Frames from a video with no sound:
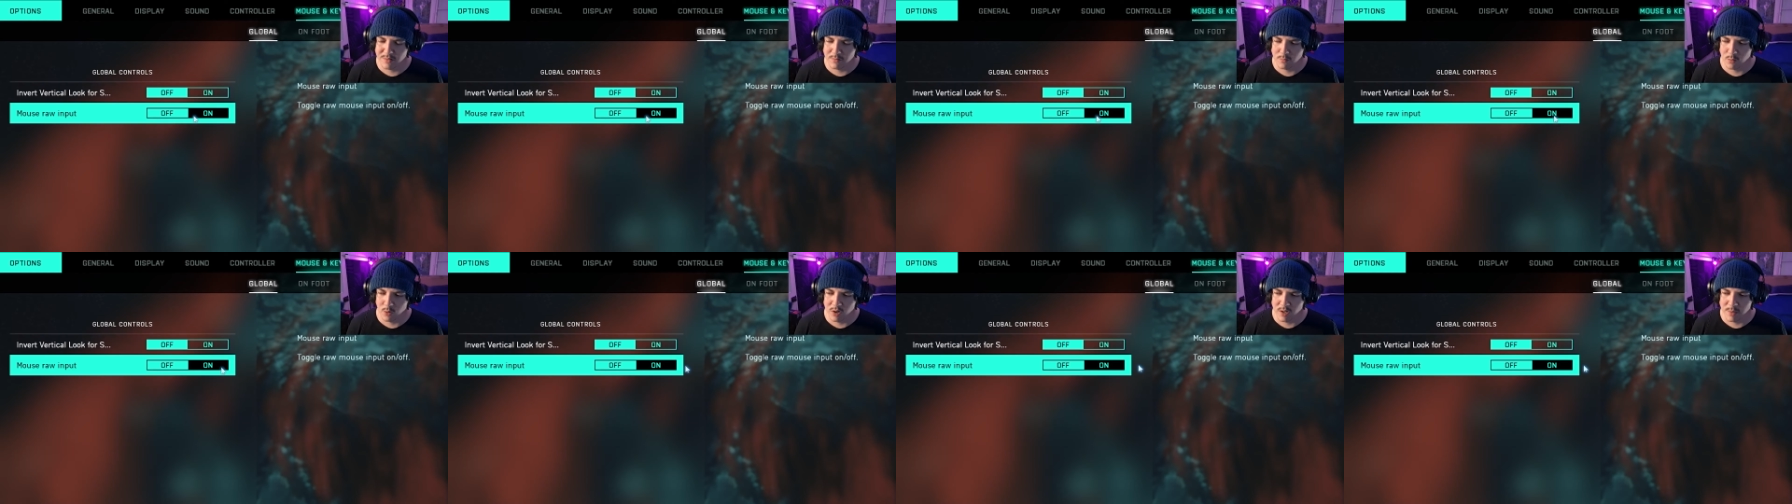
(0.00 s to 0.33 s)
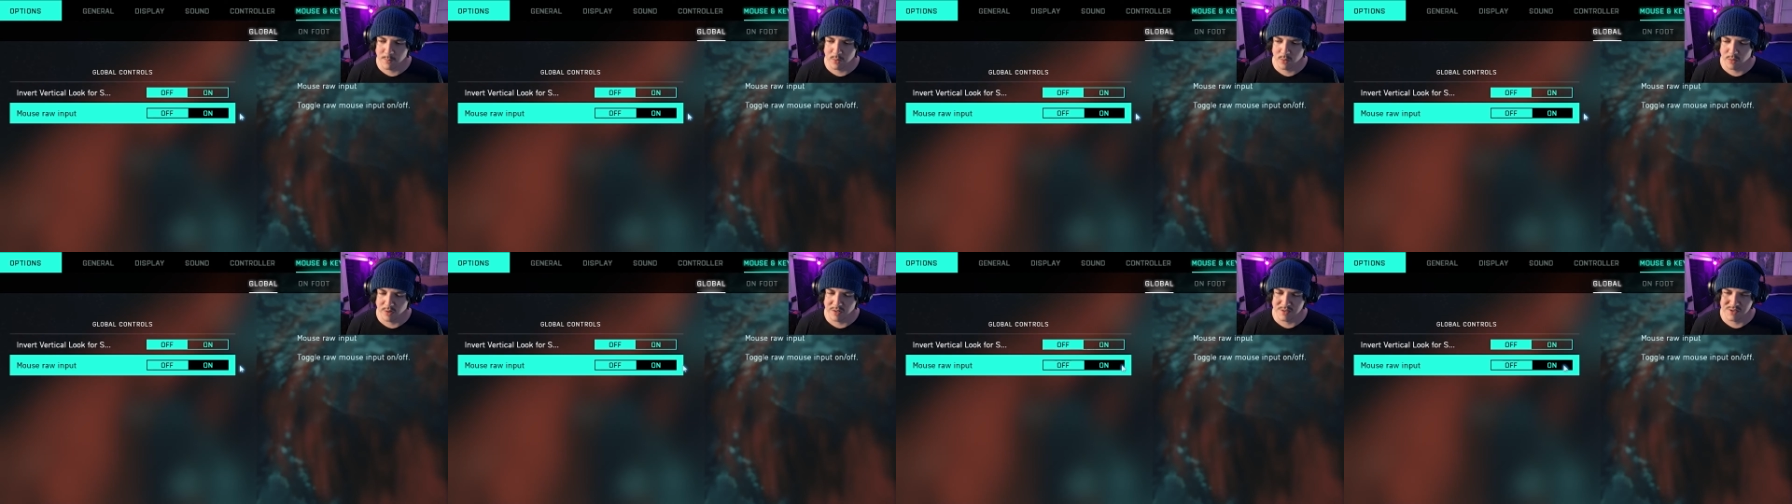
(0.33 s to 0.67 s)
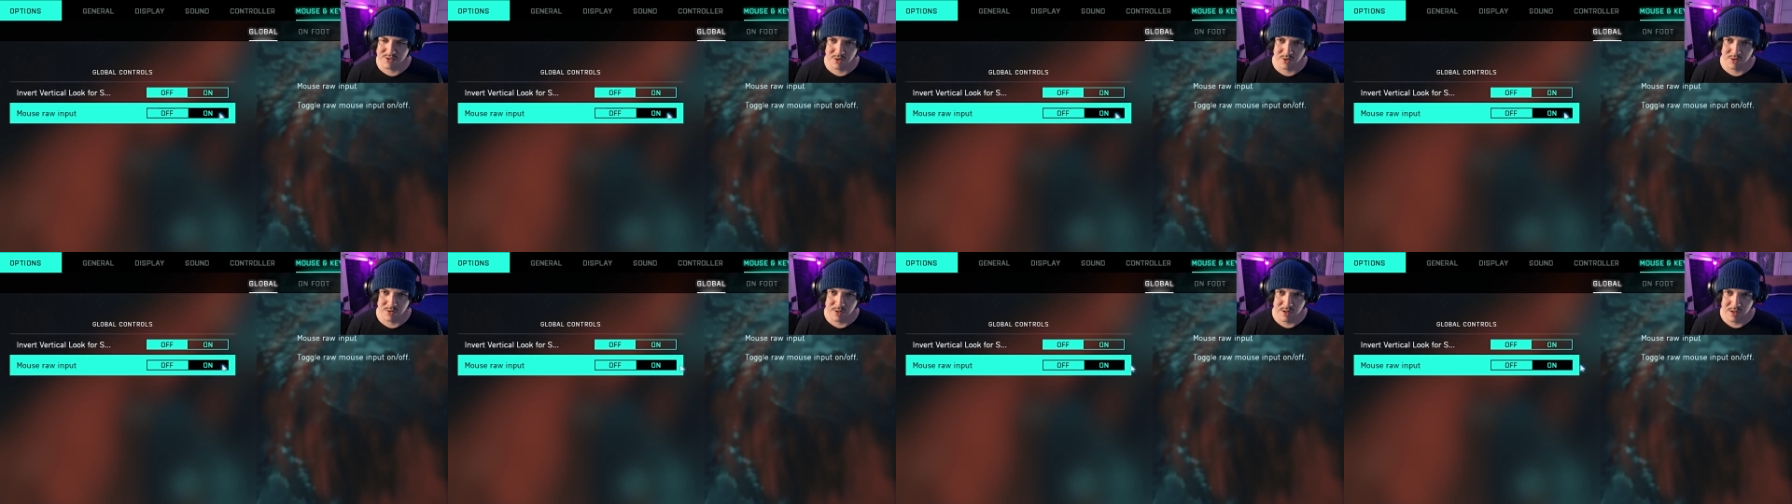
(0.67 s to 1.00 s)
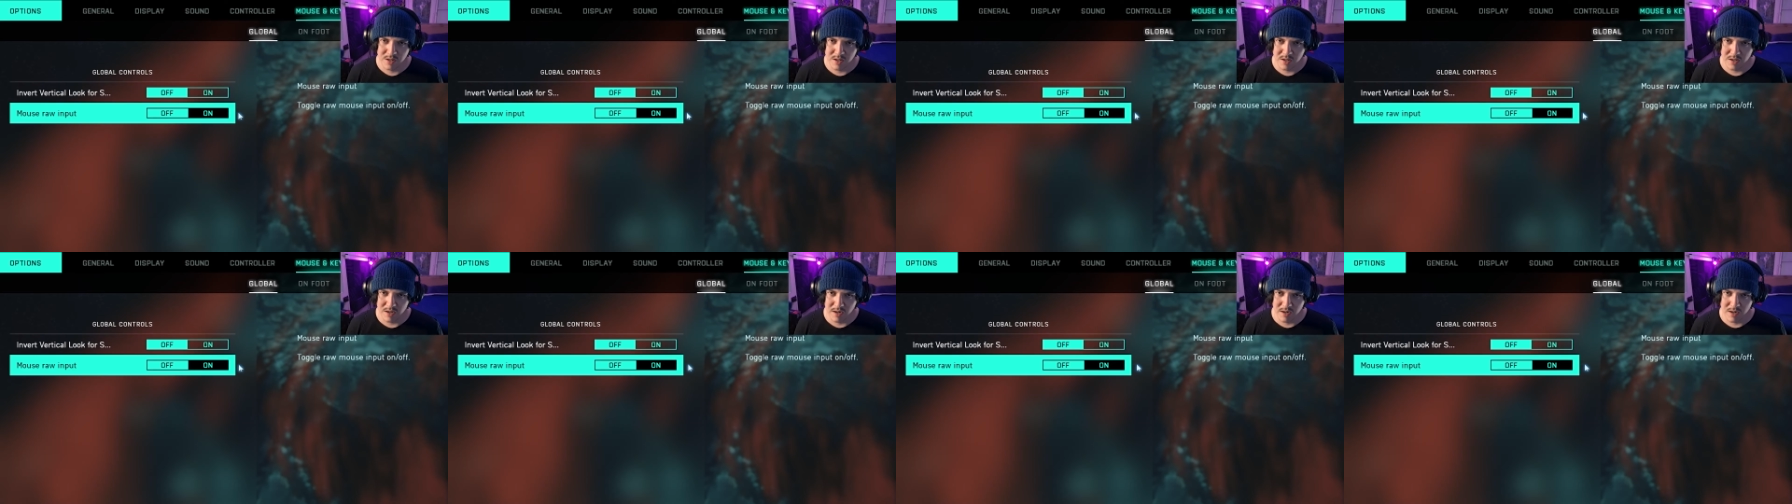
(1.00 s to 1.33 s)
raw import is on.
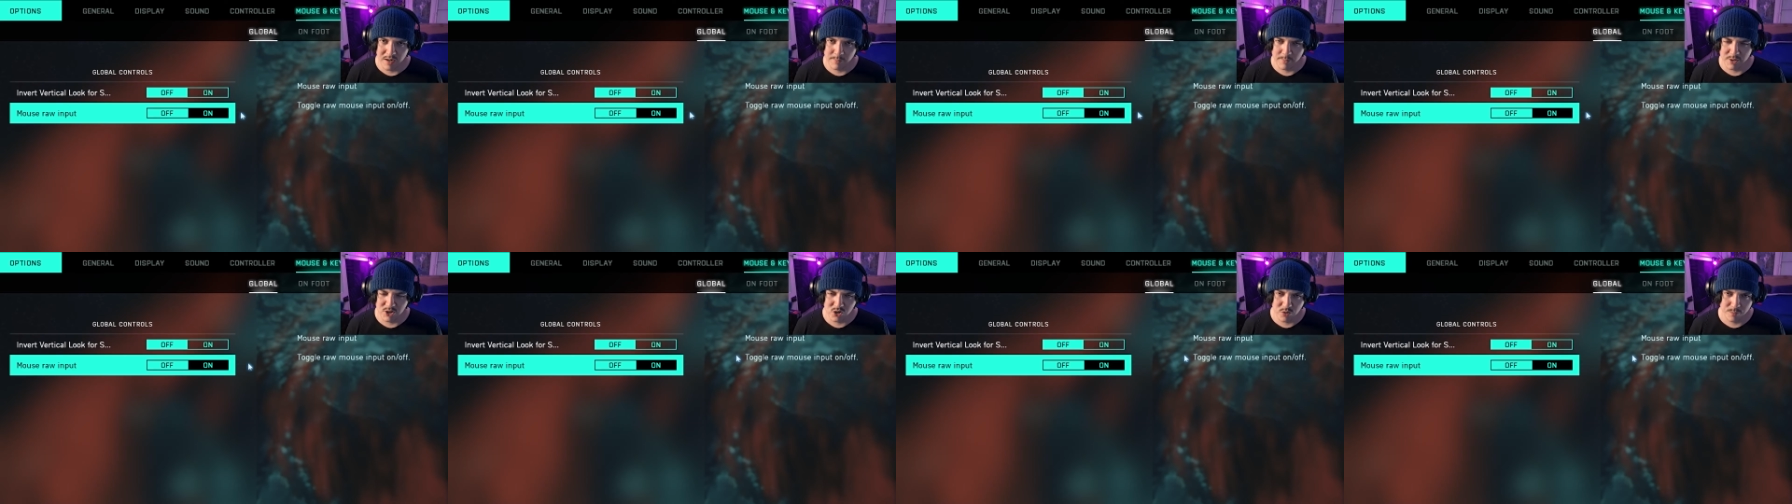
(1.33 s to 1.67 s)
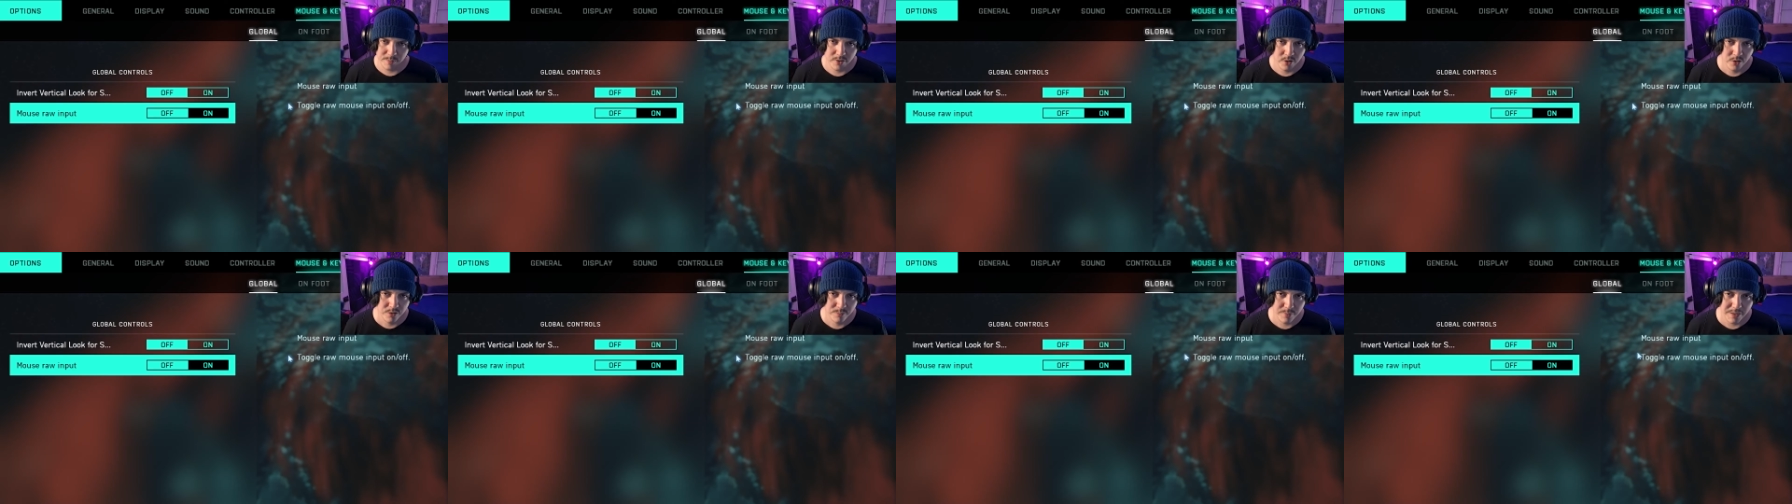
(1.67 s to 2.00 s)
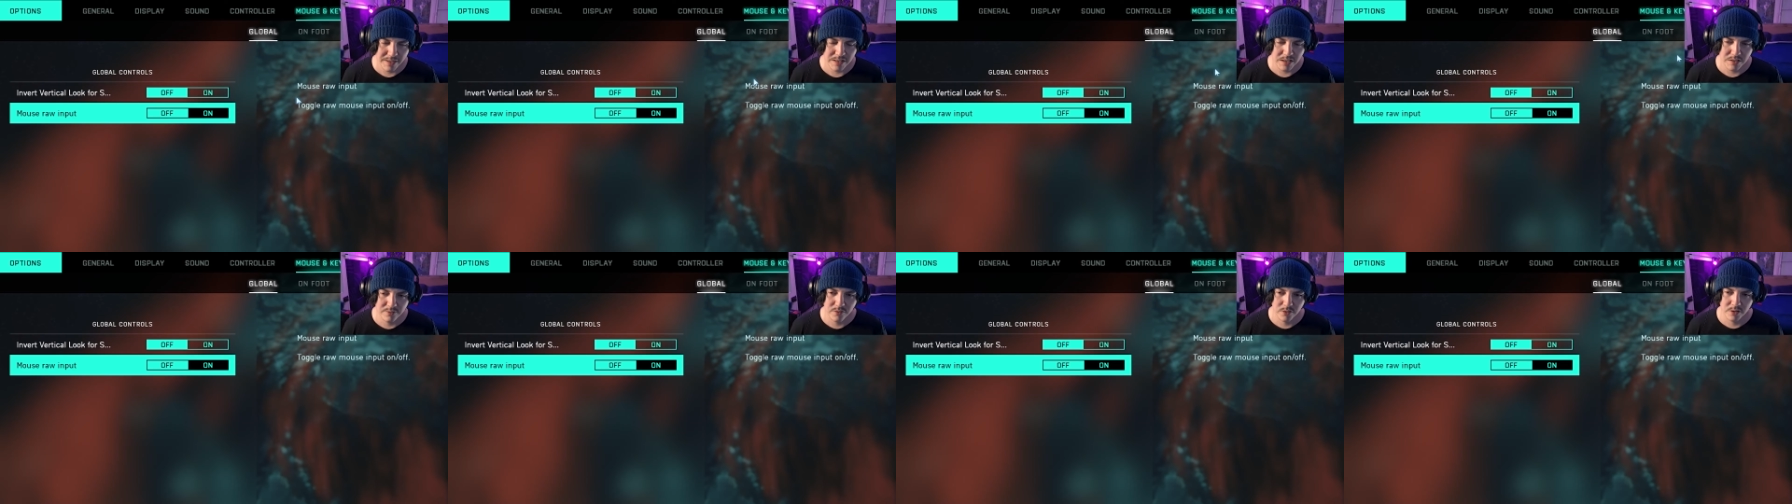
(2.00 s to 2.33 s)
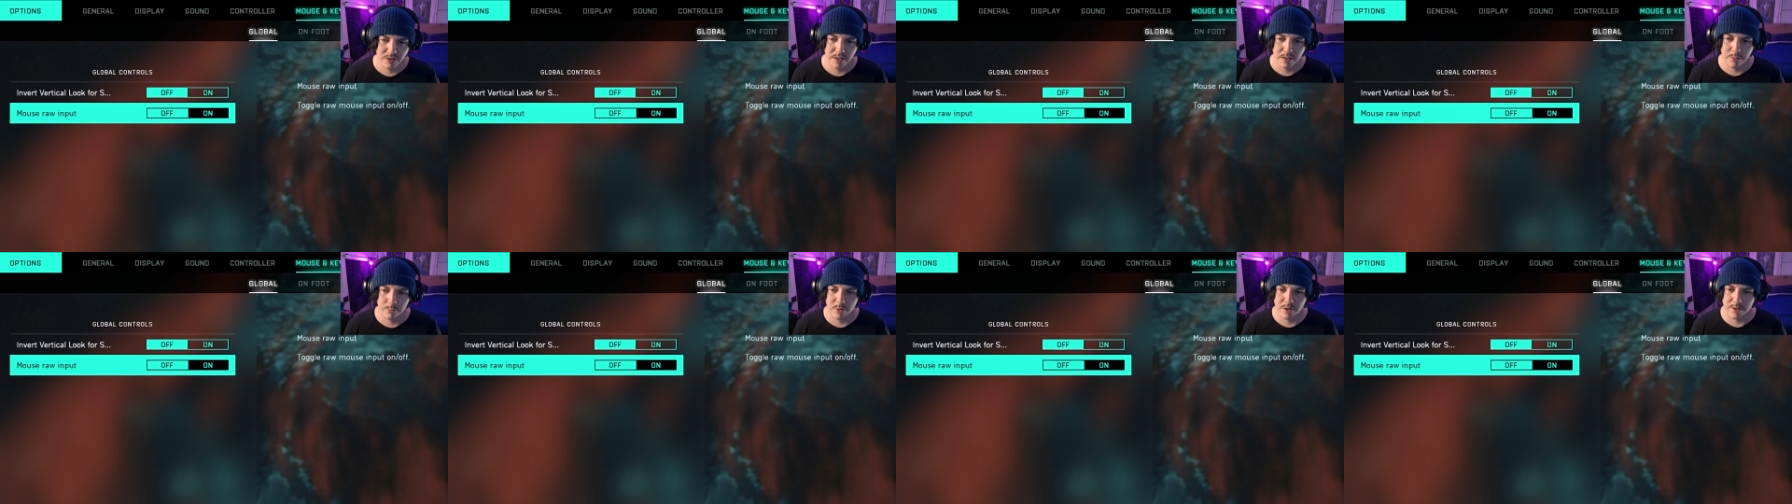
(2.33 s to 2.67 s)
Um, it should be on by
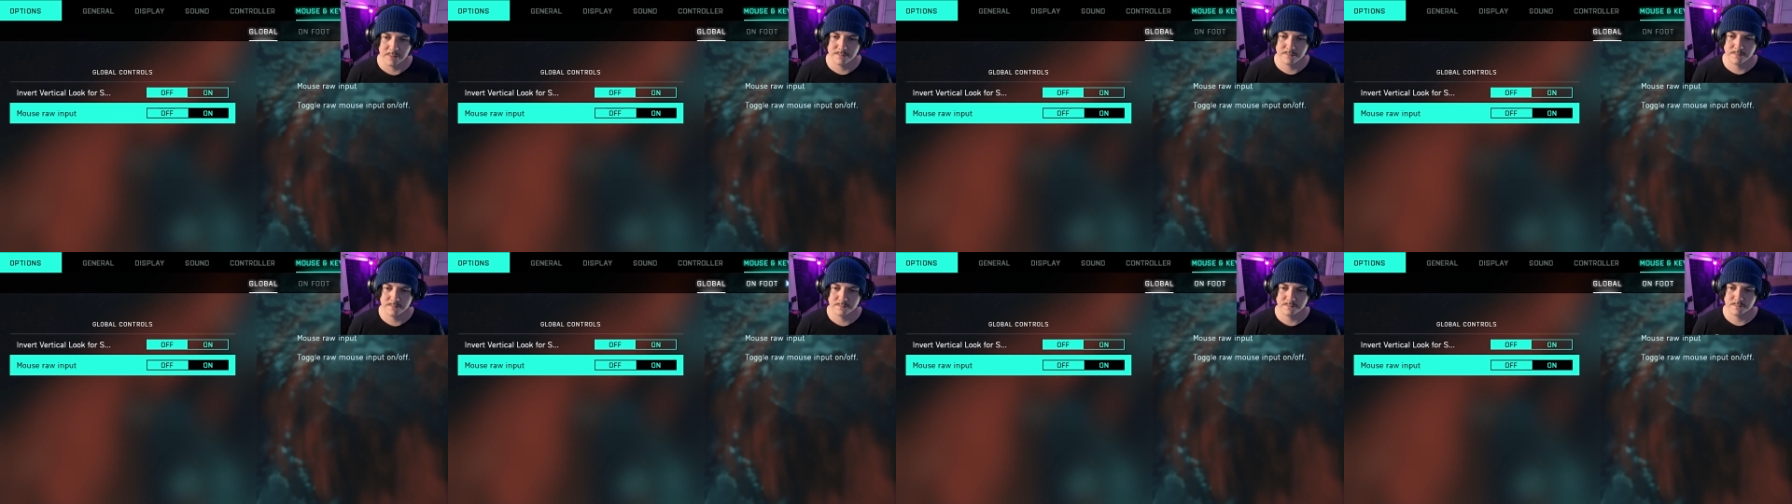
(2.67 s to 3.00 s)
default anyway.